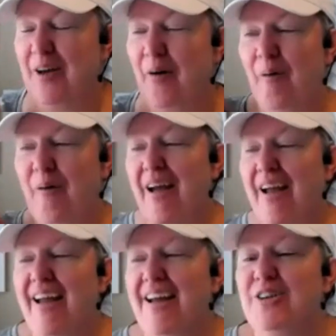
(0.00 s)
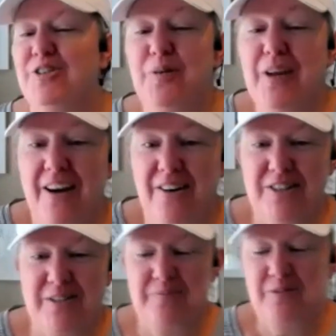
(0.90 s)
So 2
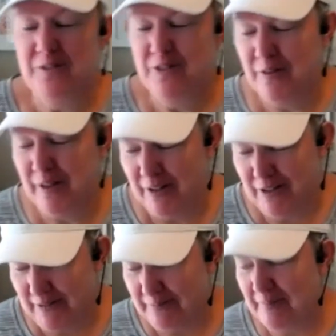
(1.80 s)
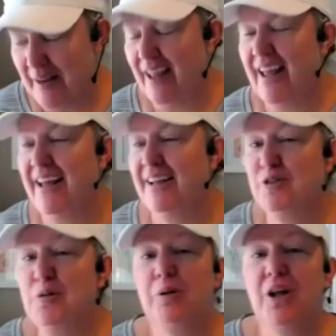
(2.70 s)
years, 2 years,
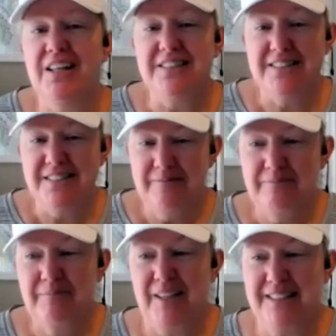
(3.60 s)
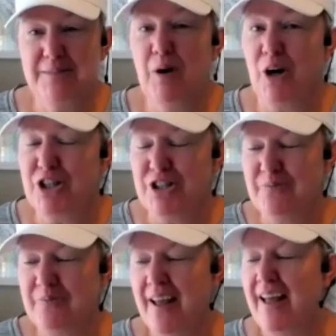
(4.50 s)
2 plus, because it's March.
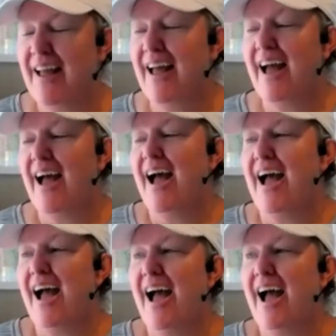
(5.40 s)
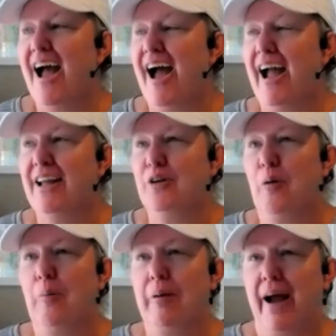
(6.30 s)
I had to
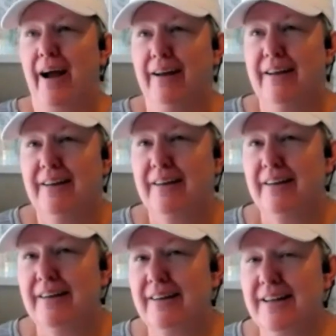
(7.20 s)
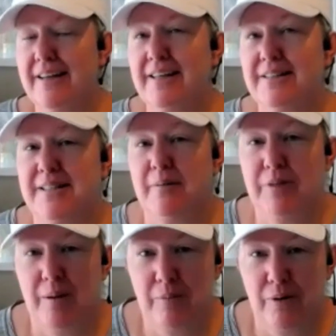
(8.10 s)
go back in
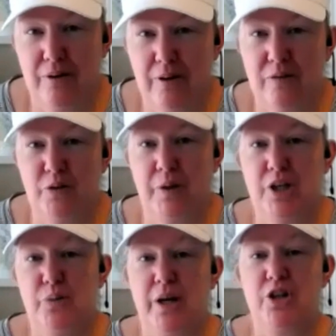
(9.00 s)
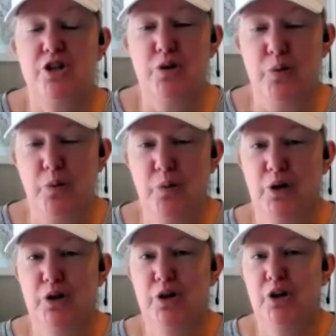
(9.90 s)
September of 2022
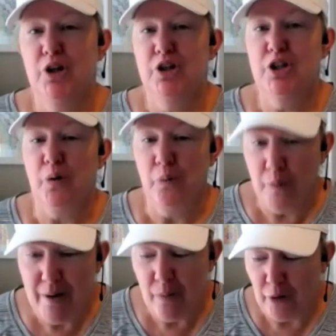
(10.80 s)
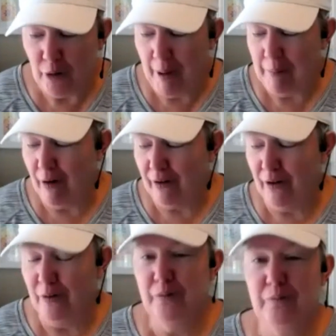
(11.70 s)
to reorder my
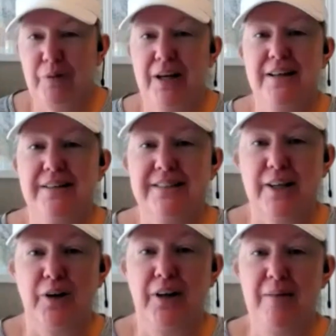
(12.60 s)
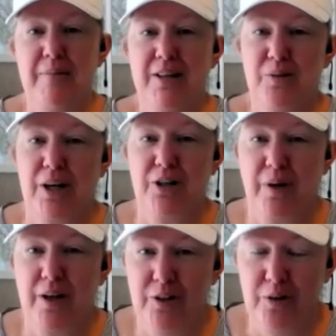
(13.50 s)
Bronco because they couldn't get me a
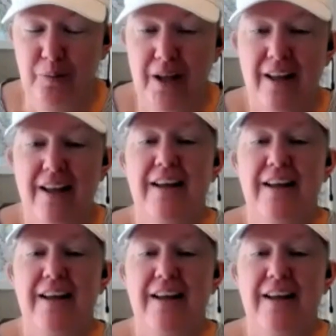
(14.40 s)
2022.